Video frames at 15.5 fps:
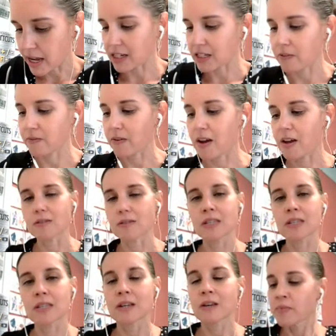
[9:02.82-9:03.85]
x
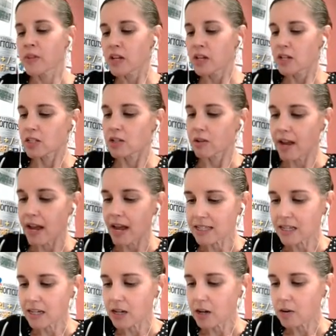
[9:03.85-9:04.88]
values. So as
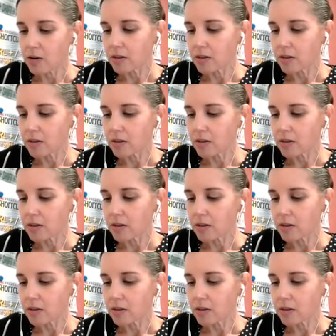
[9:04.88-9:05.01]
I go